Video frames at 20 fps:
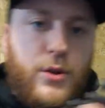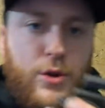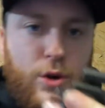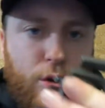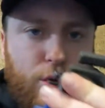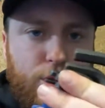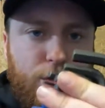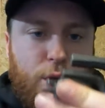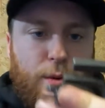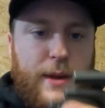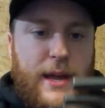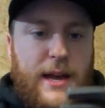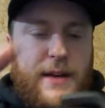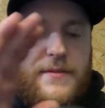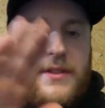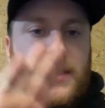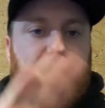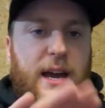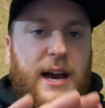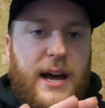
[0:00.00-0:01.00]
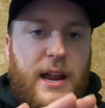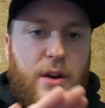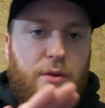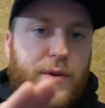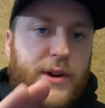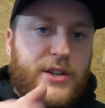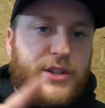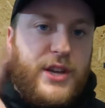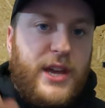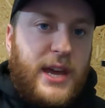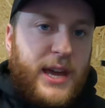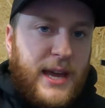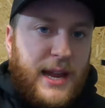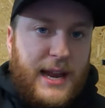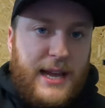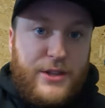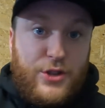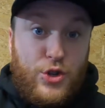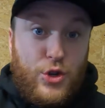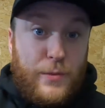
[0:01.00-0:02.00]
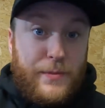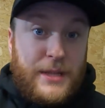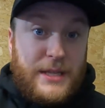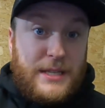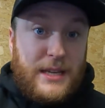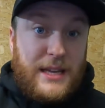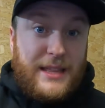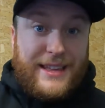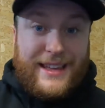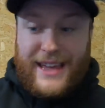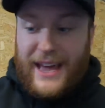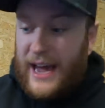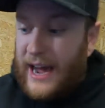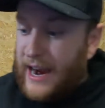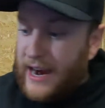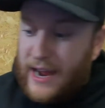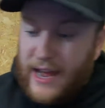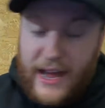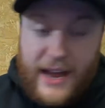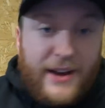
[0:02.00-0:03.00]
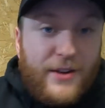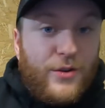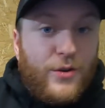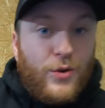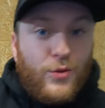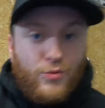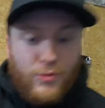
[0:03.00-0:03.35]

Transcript: Cool, so we have the Allen wrench kit. Let's jump inside the car and